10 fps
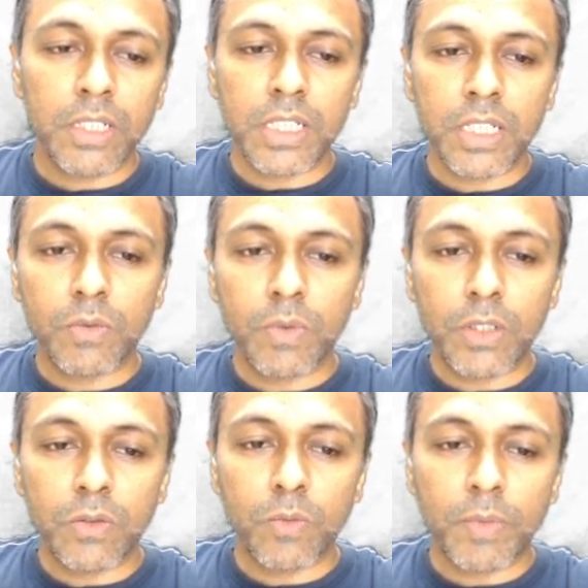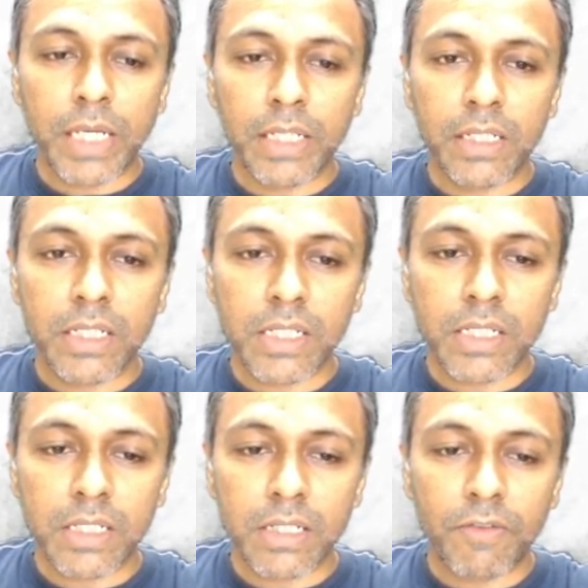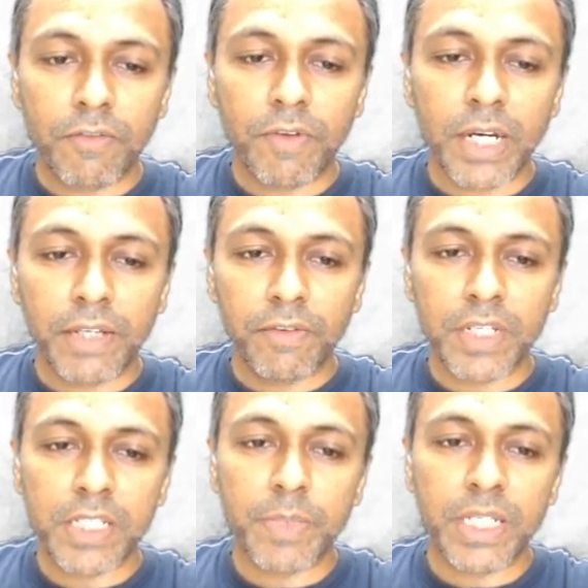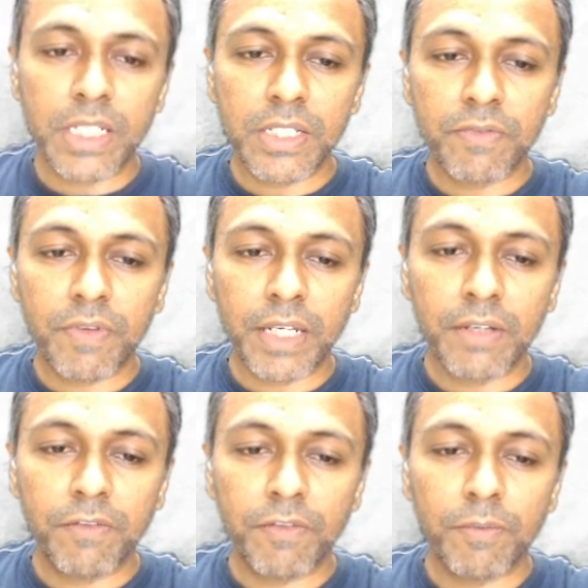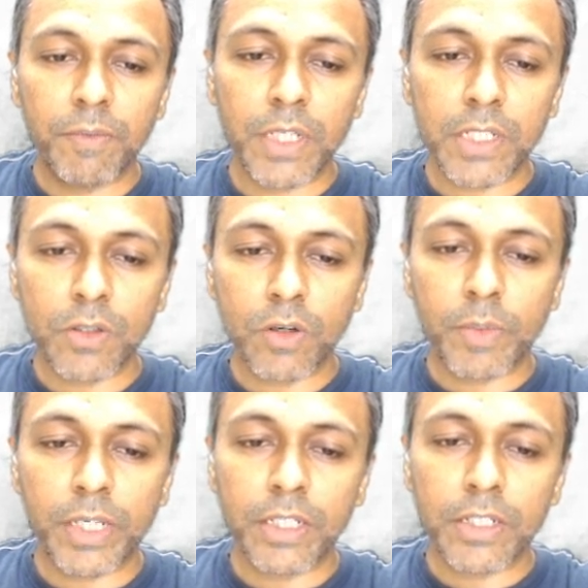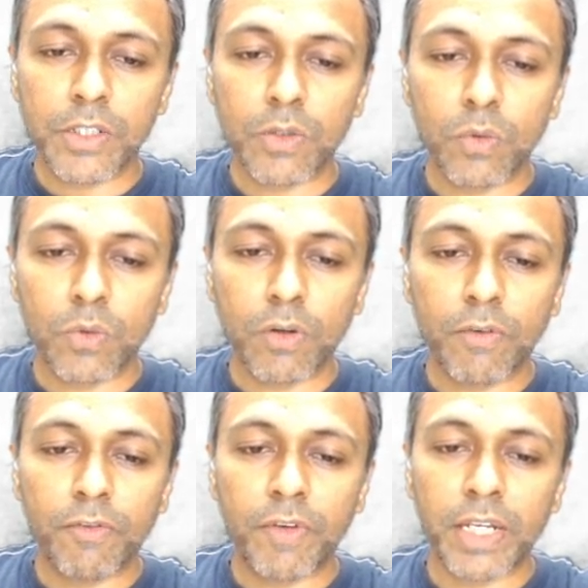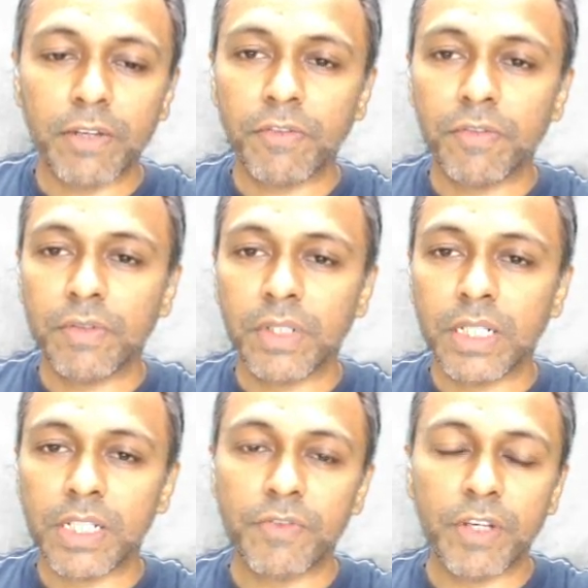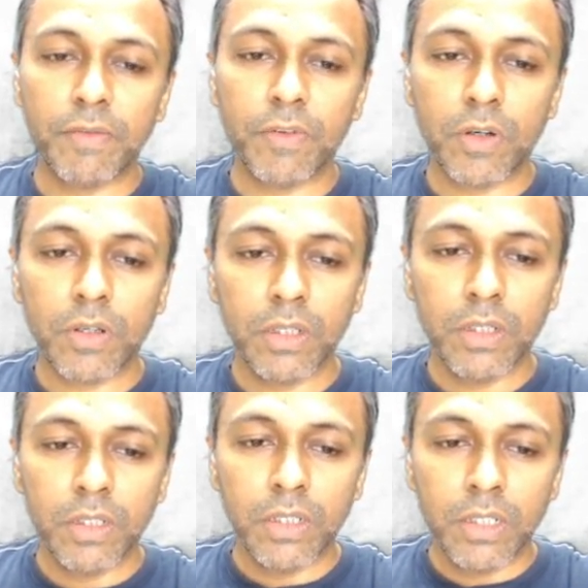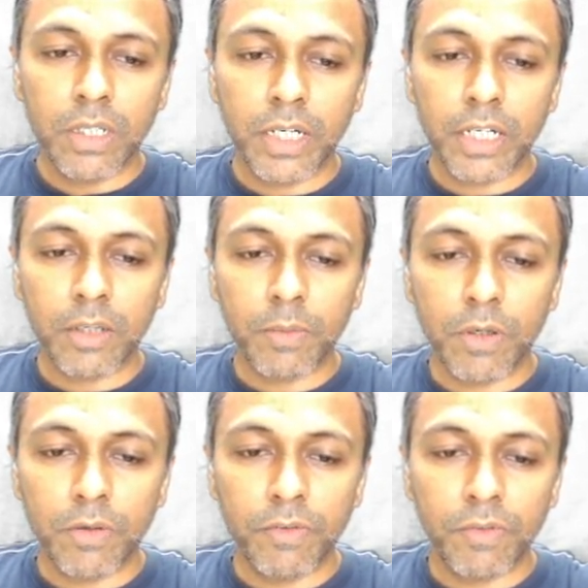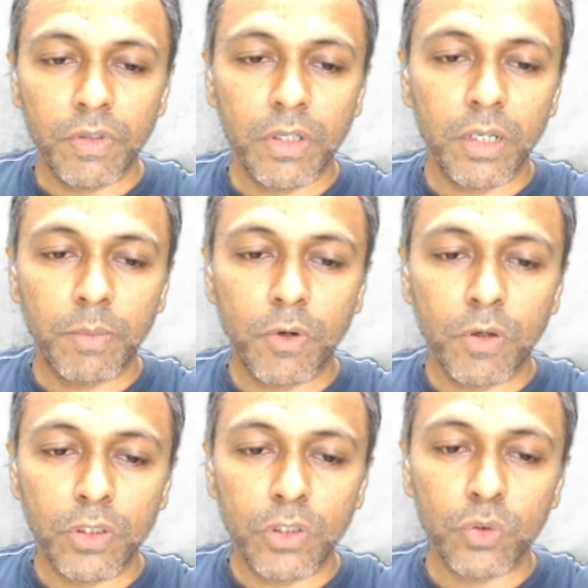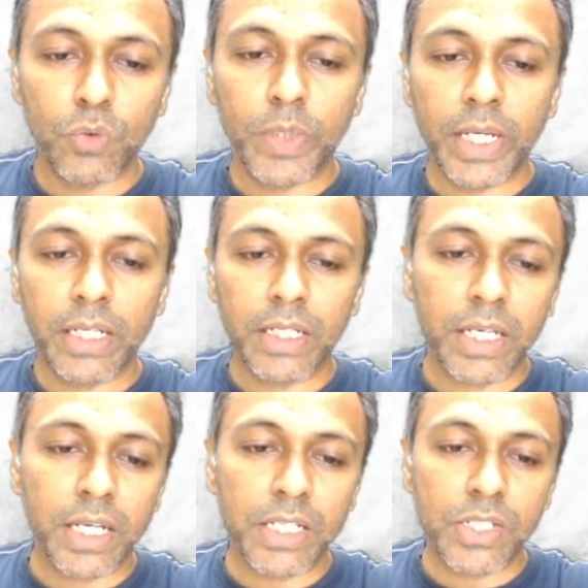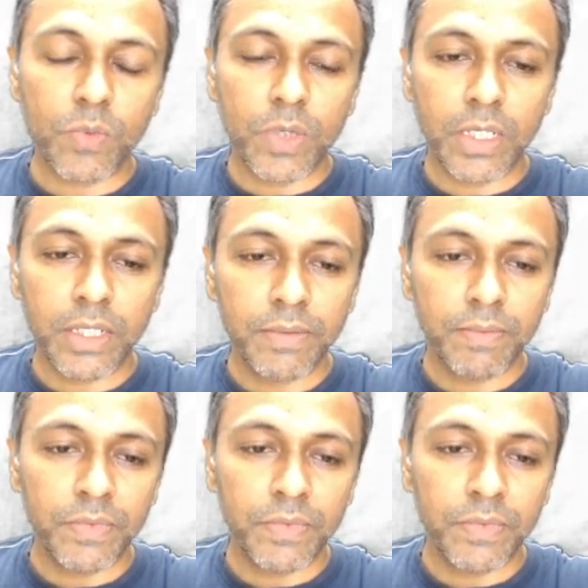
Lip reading: is equal to minus 5, as b is 5, plus or minus root of 5, as we have got it above, upon 2a, a is 1.